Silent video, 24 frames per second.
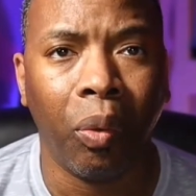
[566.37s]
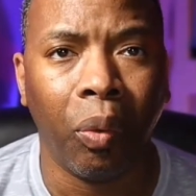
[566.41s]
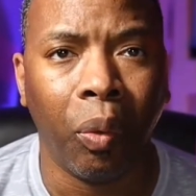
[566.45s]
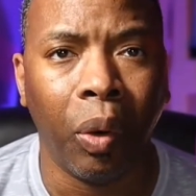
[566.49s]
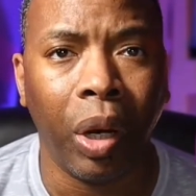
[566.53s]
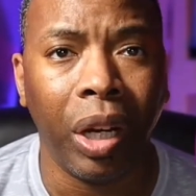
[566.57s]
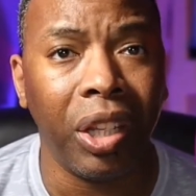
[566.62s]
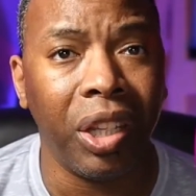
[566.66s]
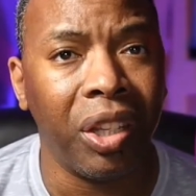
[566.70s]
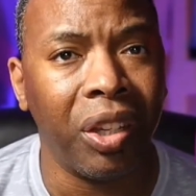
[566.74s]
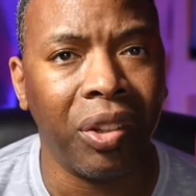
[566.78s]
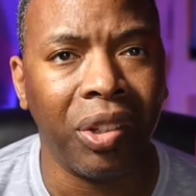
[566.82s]

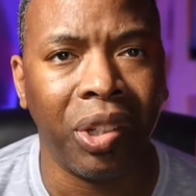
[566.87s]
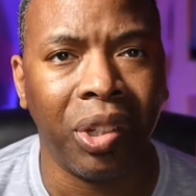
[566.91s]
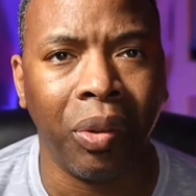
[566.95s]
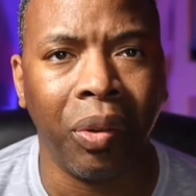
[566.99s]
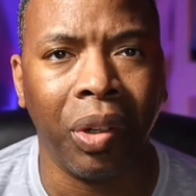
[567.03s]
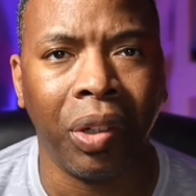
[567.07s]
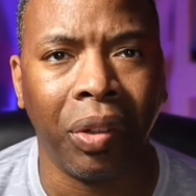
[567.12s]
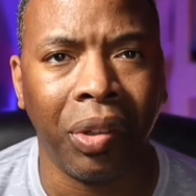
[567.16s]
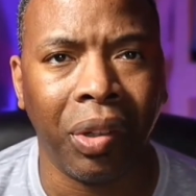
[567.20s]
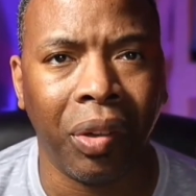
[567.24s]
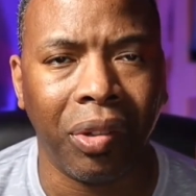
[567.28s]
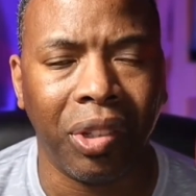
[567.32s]
what you're
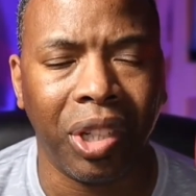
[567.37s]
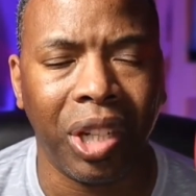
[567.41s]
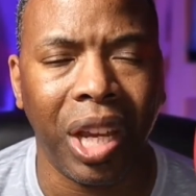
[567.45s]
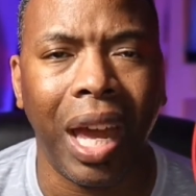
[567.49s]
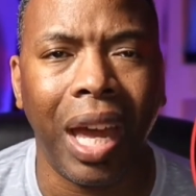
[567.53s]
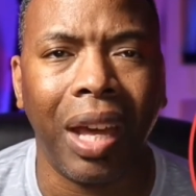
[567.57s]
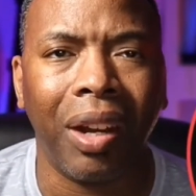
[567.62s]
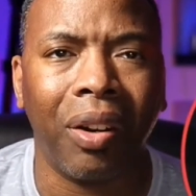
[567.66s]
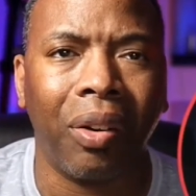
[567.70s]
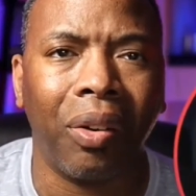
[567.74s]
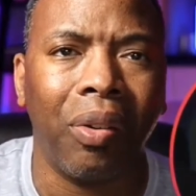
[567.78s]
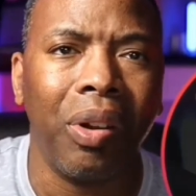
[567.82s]
doing on your
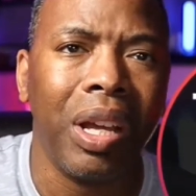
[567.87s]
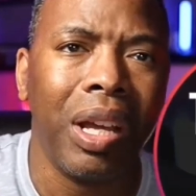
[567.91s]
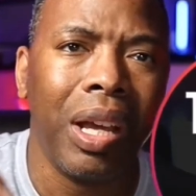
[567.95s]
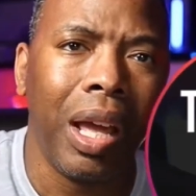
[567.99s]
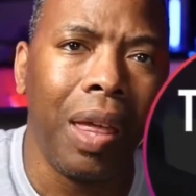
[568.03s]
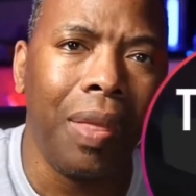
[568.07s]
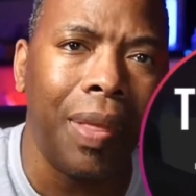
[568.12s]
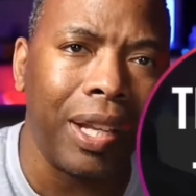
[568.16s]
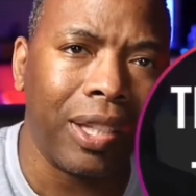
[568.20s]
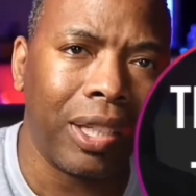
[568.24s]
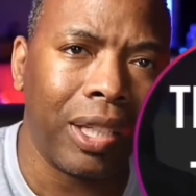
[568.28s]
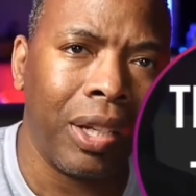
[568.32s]
channel.
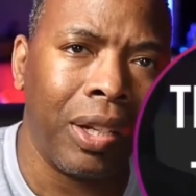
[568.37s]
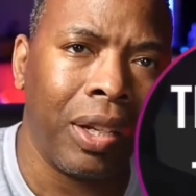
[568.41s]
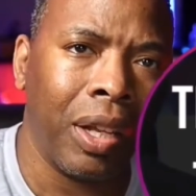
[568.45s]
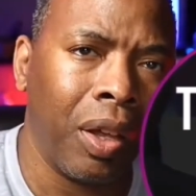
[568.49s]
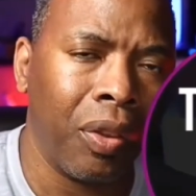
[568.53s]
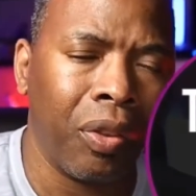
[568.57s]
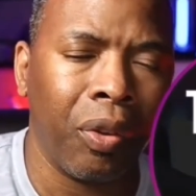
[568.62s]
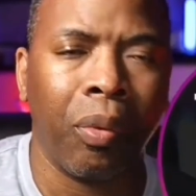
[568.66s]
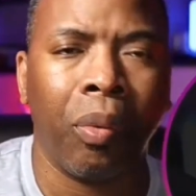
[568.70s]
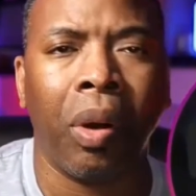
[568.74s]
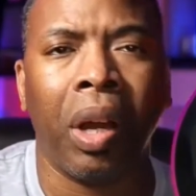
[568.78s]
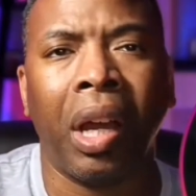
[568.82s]
That's
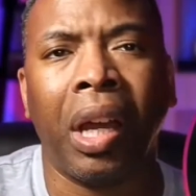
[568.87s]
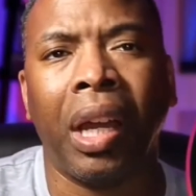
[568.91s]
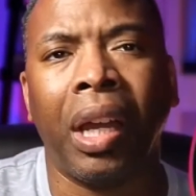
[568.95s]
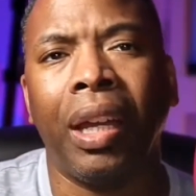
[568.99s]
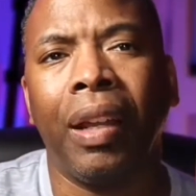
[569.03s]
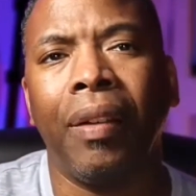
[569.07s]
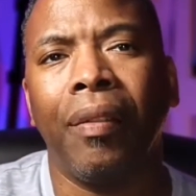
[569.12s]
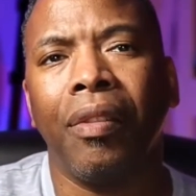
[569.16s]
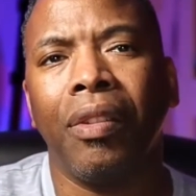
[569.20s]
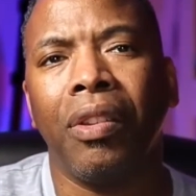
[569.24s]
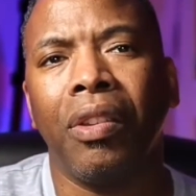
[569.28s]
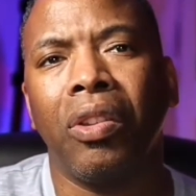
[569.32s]
another
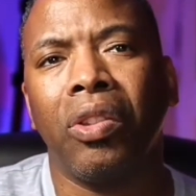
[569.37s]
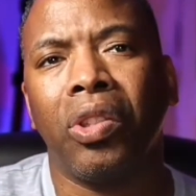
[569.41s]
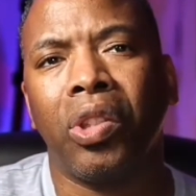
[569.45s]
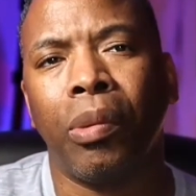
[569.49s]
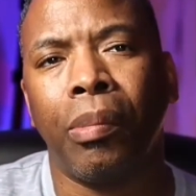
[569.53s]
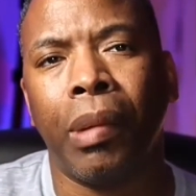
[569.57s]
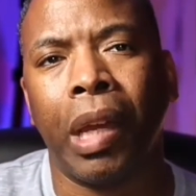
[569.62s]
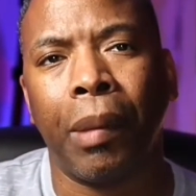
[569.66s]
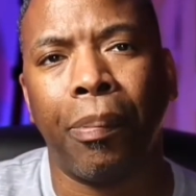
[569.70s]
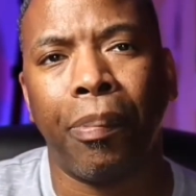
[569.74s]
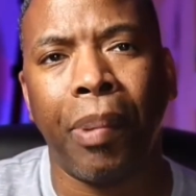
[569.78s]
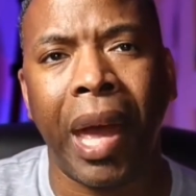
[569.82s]
way
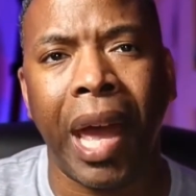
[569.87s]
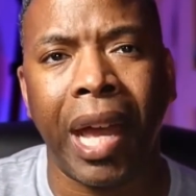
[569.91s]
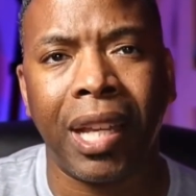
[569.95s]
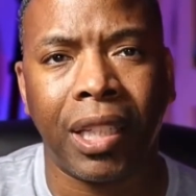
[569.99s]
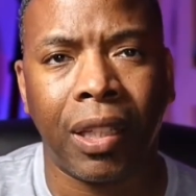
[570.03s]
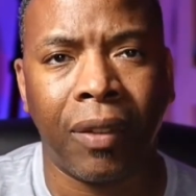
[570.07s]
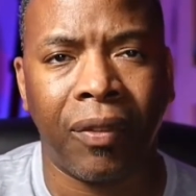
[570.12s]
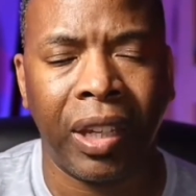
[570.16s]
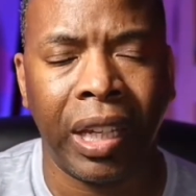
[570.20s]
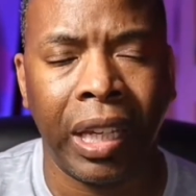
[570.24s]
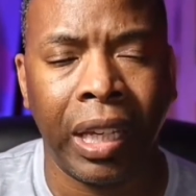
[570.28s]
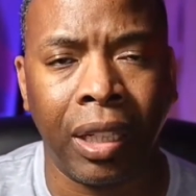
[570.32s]
to make
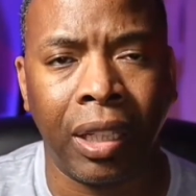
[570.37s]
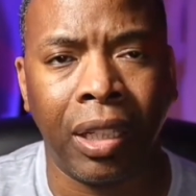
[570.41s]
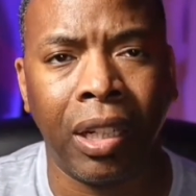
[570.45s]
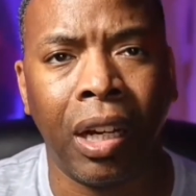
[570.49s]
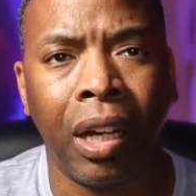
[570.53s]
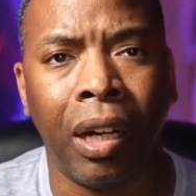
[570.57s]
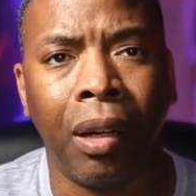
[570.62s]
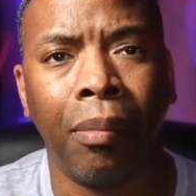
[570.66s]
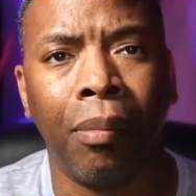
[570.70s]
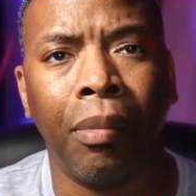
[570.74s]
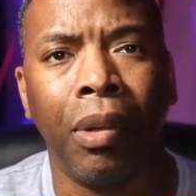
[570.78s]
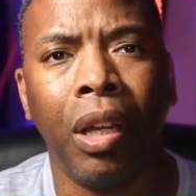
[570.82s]
passive
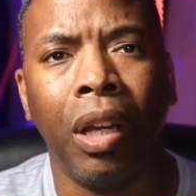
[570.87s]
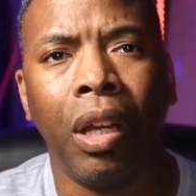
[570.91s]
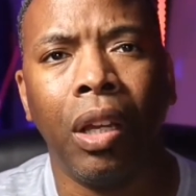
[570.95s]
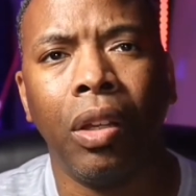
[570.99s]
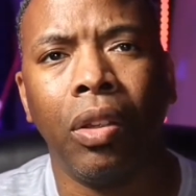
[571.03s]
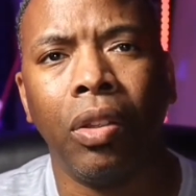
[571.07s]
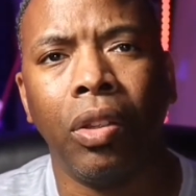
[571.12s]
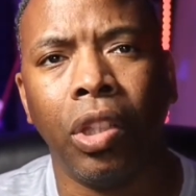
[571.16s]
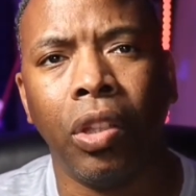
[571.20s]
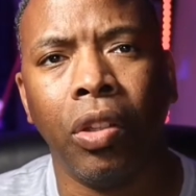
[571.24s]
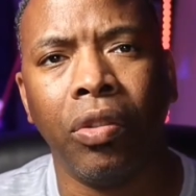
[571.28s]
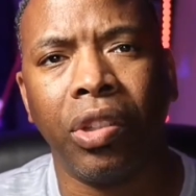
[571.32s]
income
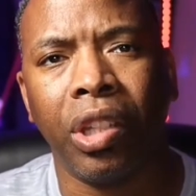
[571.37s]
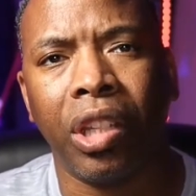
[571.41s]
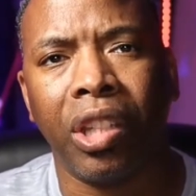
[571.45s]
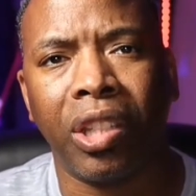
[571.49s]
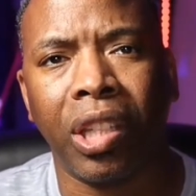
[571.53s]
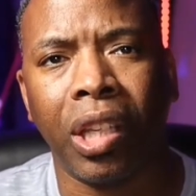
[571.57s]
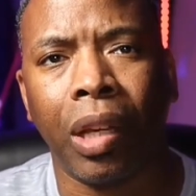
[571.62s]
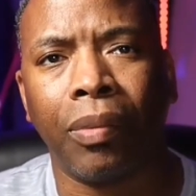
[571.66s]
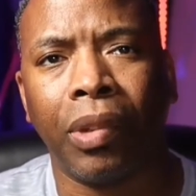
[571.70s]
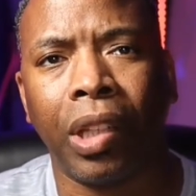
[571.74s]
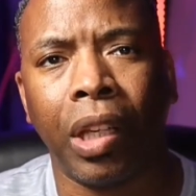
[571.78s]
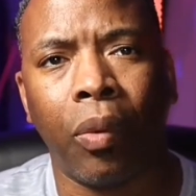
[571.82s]
using
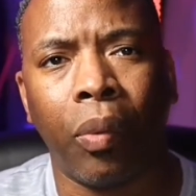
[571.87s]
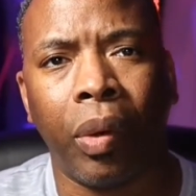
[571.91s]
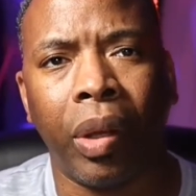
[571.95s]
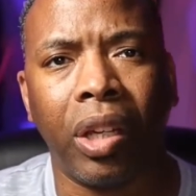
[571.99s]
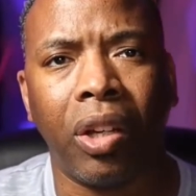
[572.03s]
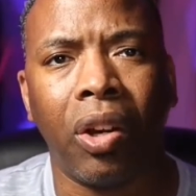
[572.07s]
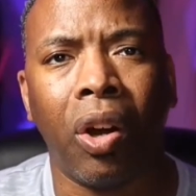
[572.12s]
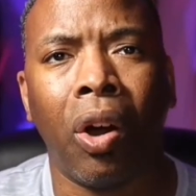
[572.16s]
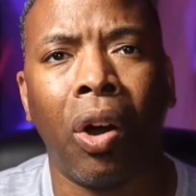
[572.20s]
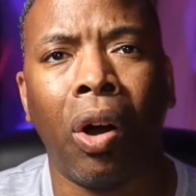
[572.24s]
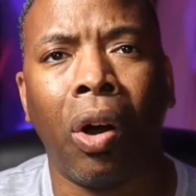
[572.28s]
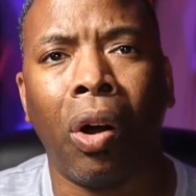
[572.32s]
something we
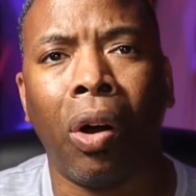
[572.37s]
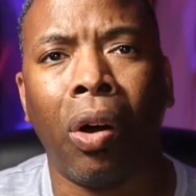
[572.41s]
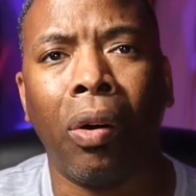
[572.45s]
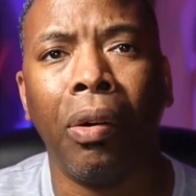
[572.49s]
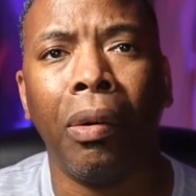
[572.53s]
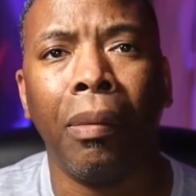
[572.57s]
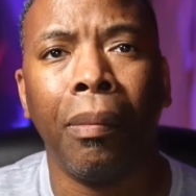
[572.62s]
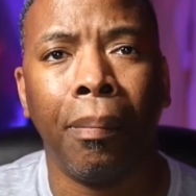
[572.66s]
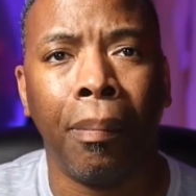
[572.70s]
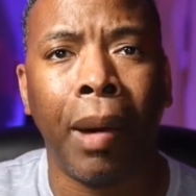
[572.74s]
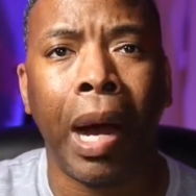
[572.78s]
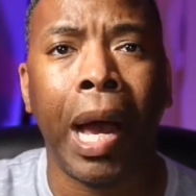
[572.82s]

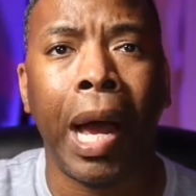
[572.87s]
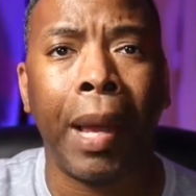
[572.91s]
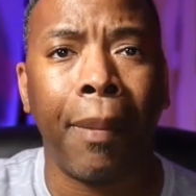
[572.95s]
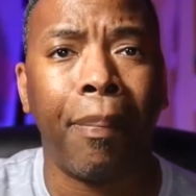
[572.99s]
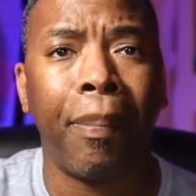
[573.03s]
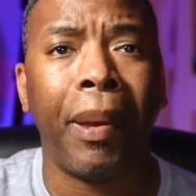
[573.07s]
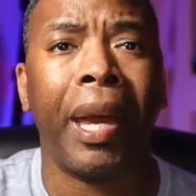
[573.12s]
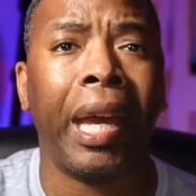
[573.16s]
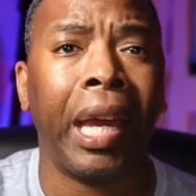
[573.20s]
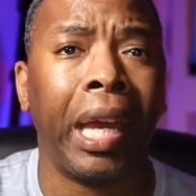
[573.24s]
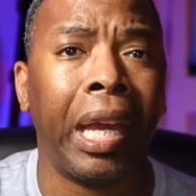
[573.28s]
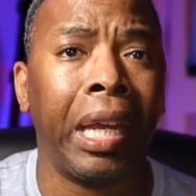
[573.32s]
call My
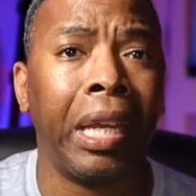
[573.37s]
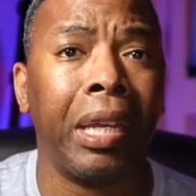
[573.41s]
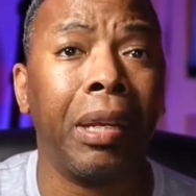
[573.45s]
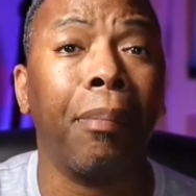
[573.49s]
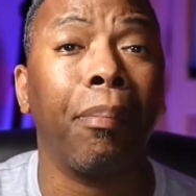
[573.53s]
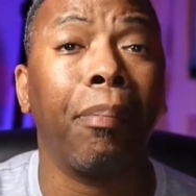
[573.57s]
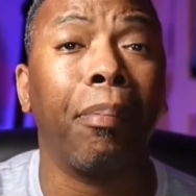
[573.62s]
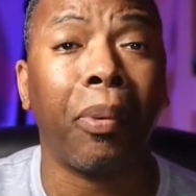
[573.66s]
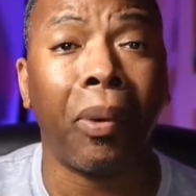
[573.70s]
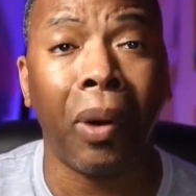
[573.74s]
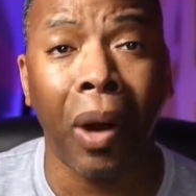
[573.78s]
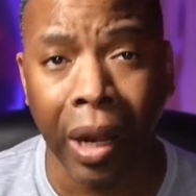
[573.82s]
Paid
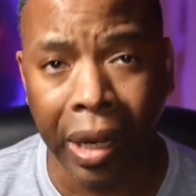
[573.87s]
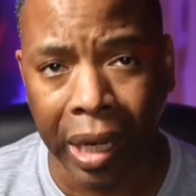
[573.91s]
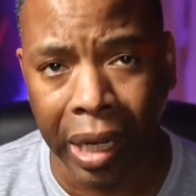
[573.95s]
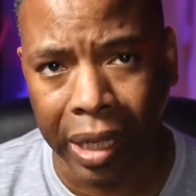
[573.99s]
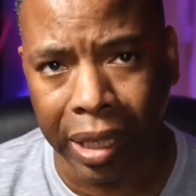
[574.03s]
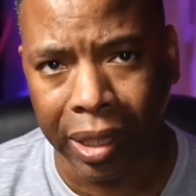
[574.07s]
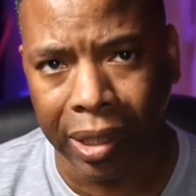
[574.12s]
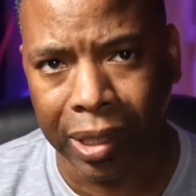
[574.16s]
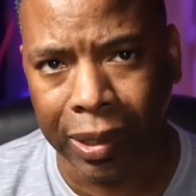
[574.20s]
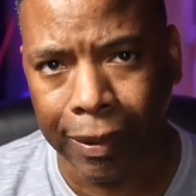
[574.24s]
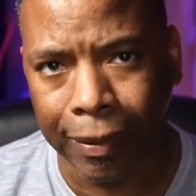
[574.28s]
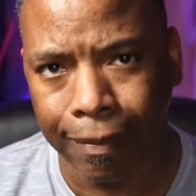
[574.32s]

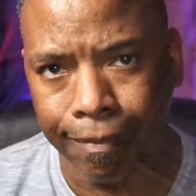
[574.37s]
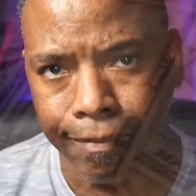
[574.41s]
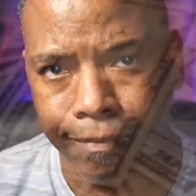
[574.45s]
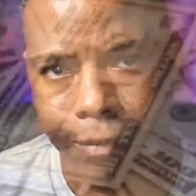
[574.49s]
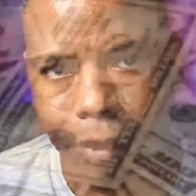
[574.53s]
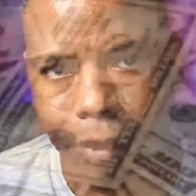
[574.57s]
Products.